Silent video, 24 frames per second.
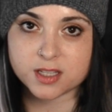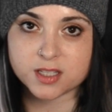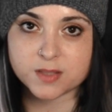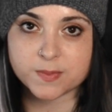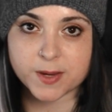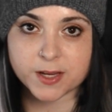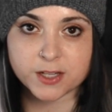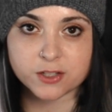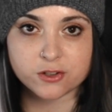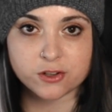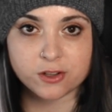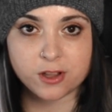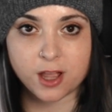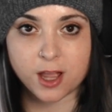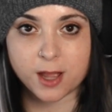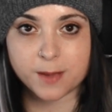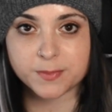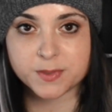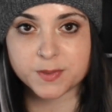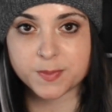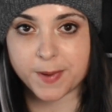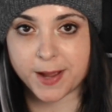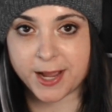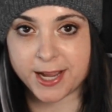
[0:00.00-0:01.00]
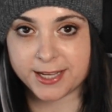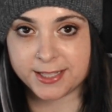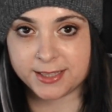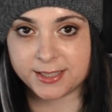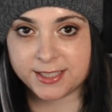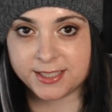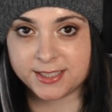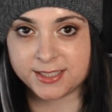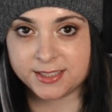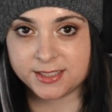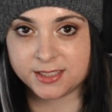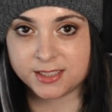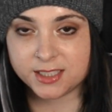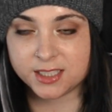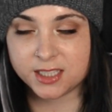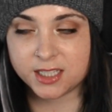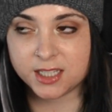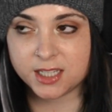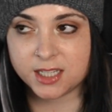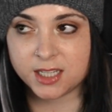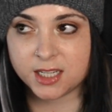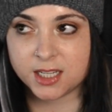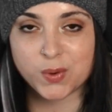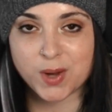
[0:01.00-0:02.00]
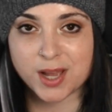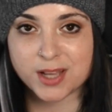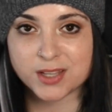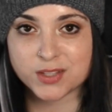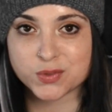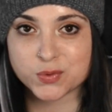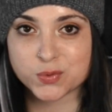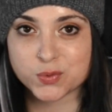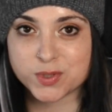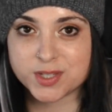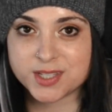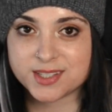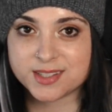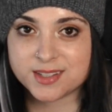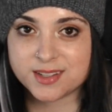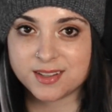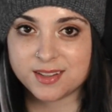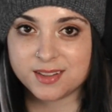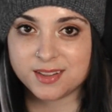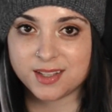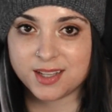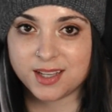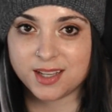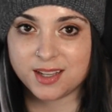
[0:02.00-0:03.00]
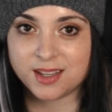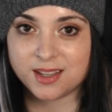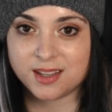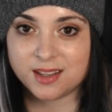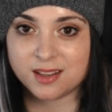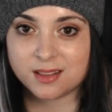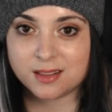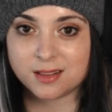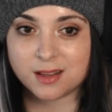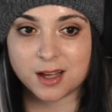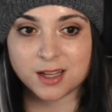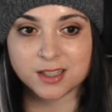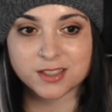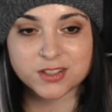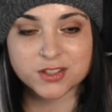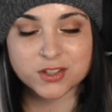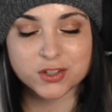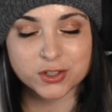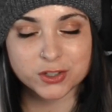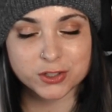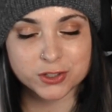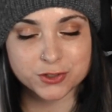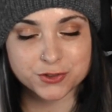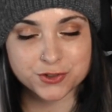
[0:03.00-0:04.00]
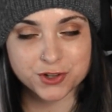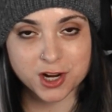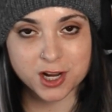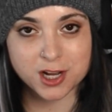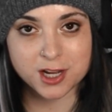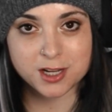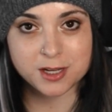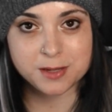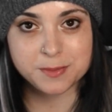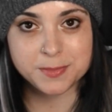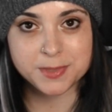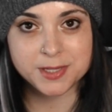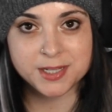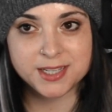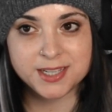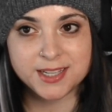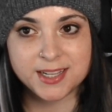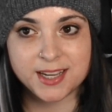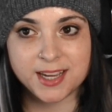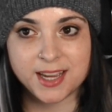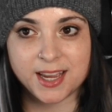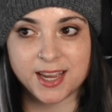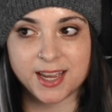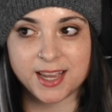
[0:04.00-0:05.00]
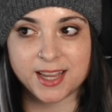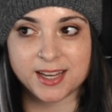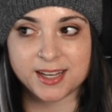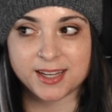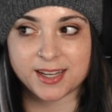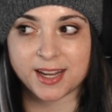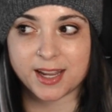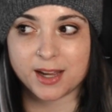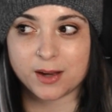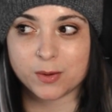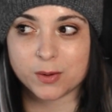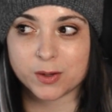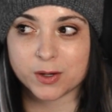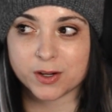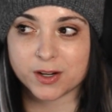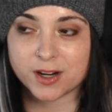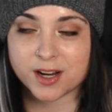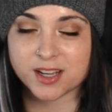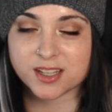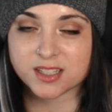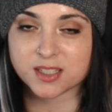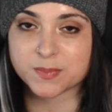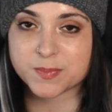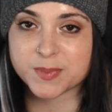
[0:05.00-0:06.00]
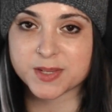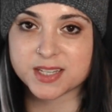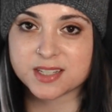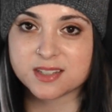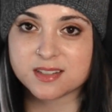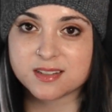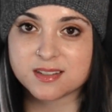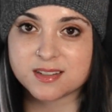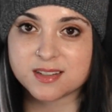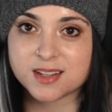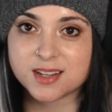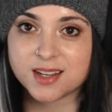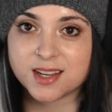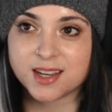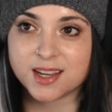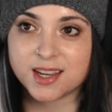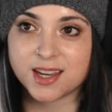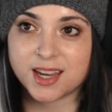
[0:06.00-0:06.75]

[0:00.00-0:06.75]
special ops pilot who has recently lost her job and now her husband,